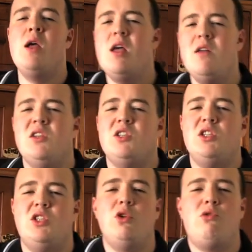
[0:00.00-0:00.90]
That's
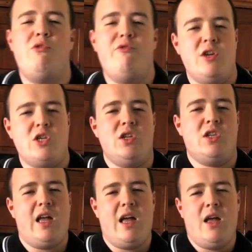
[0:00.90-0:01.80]
like Chuckle
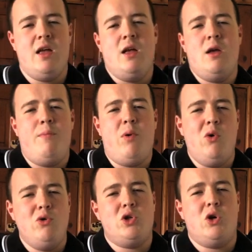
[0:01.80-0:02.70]
Vision, that
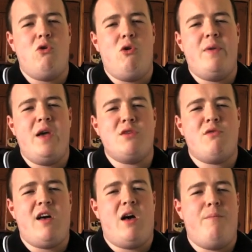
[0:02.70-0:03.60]
Paul Chuckle appears
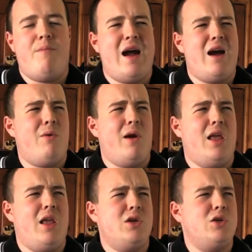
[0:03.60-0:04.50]
without
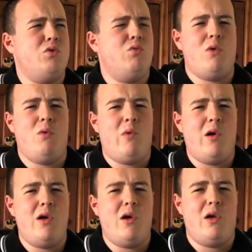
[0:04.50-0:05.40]
Barry. It just wouldn't
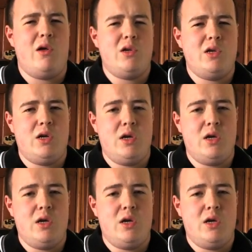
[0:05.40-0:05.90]
work.